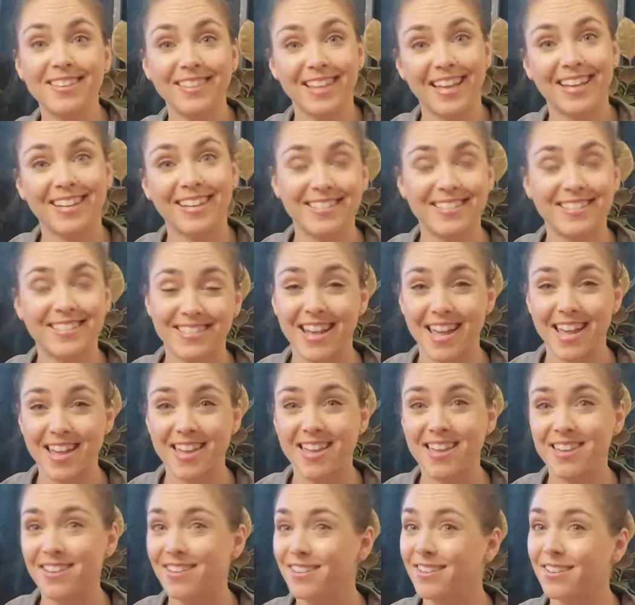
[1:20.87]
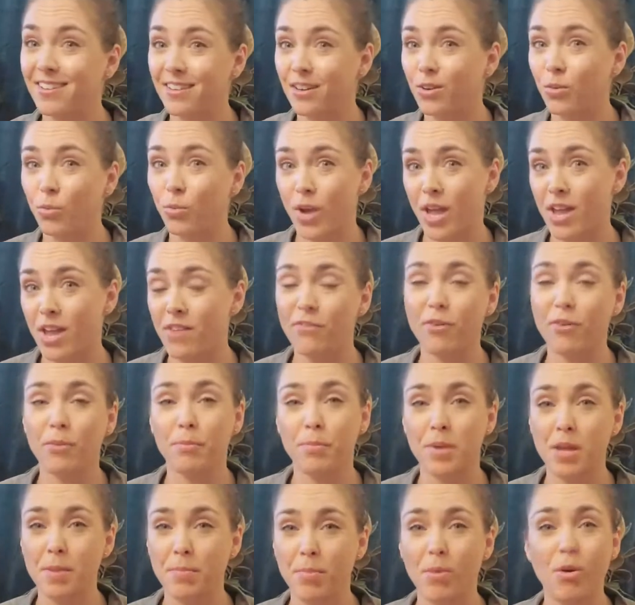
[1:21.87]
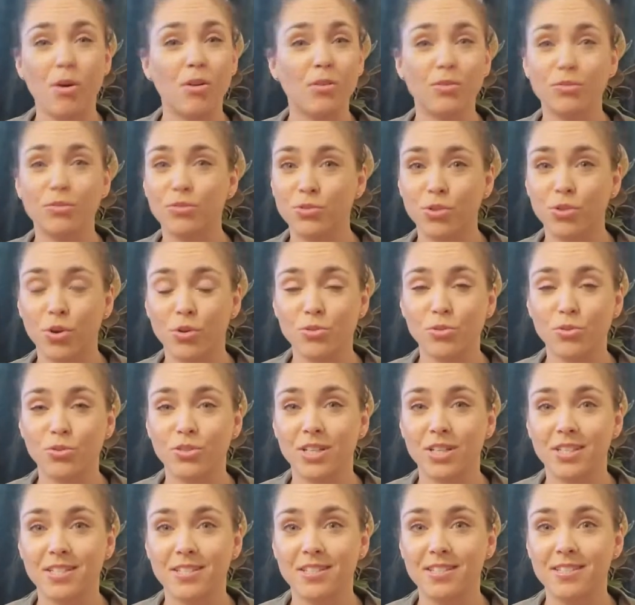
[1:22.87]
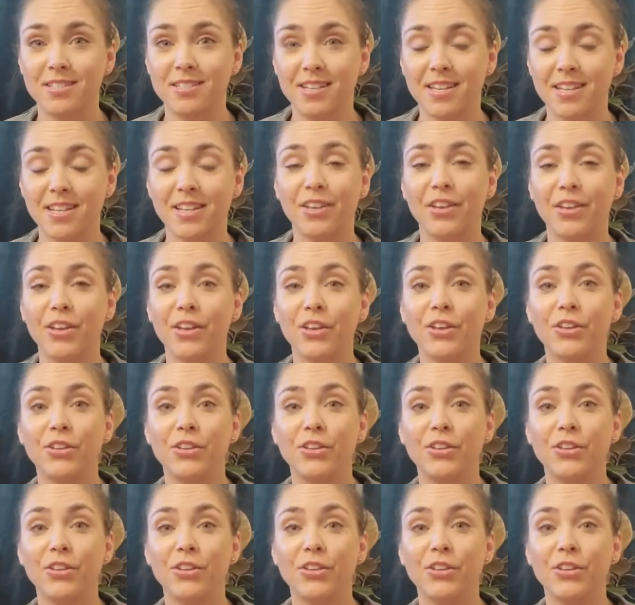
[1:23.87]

like staying away from people, social distancing.